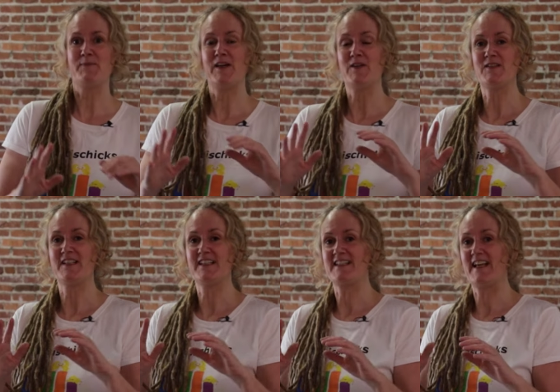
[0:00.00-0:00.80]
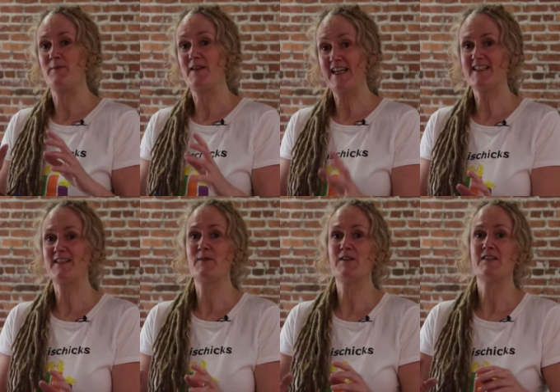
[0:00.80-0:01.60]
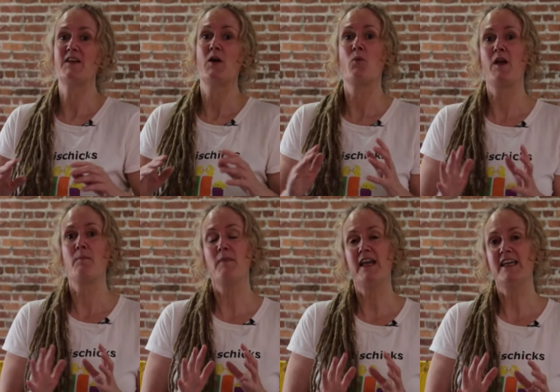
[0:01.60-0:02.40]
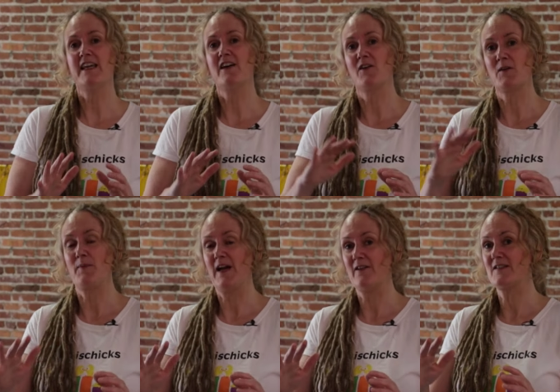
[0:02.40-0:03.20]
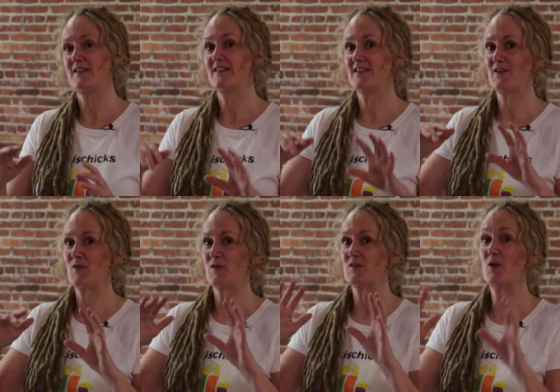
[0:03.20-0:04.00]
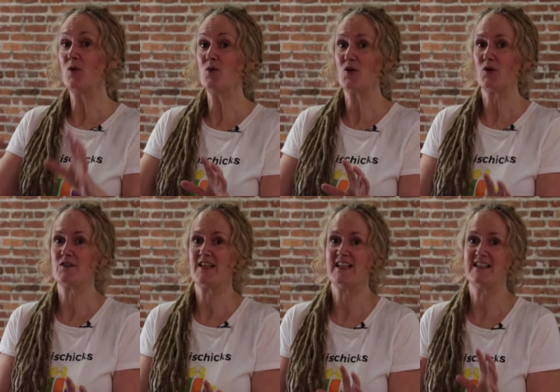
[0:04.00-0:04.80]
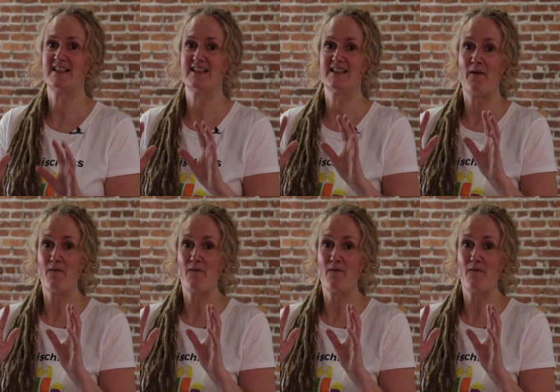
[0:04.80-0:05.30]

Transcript: by using the same guesstimate, we're making our comparisons across all contests